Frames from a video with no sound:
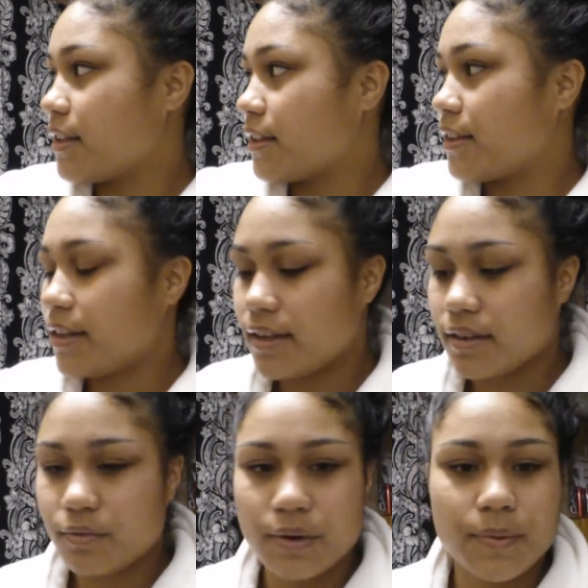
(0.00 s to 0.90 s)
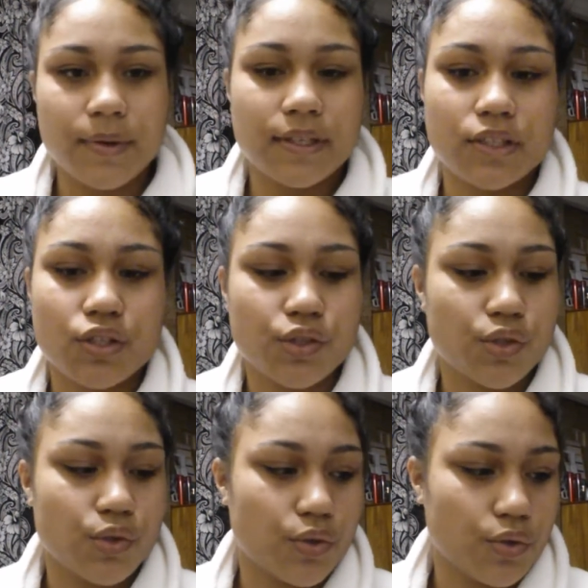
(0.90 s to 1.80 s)
Then we went
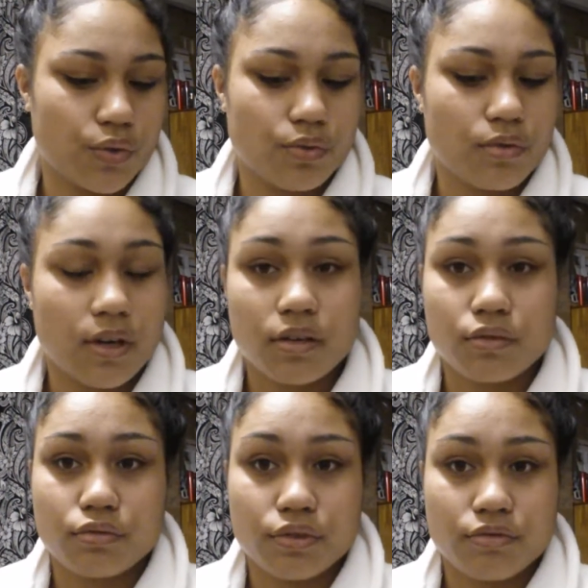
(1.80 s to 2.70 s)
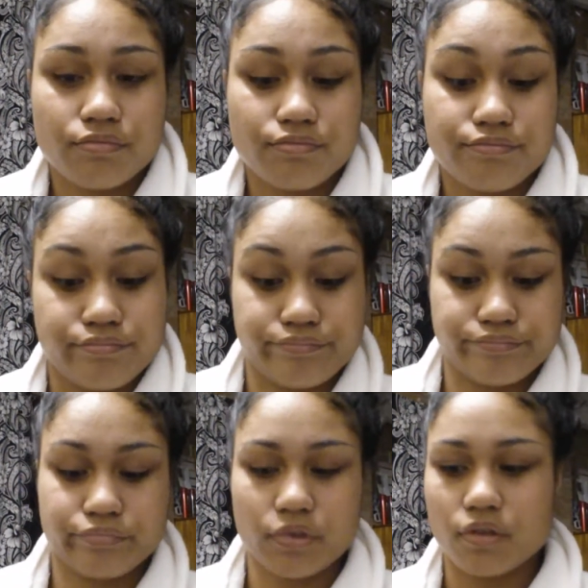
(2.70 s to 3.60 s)
to Coles,
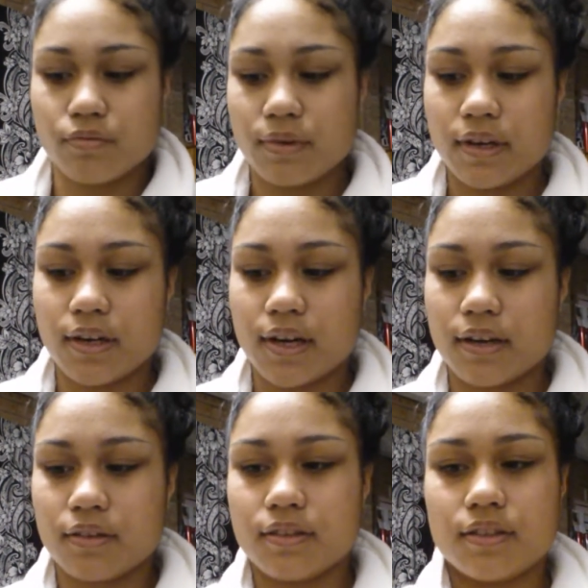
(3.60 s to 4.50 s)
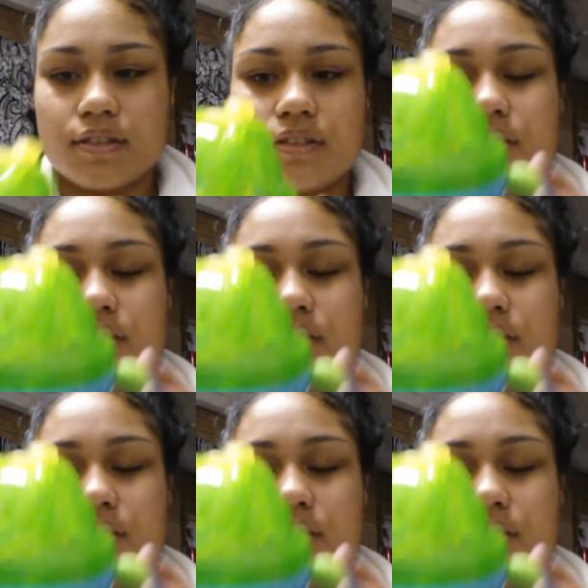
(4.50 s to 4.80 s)
where I got this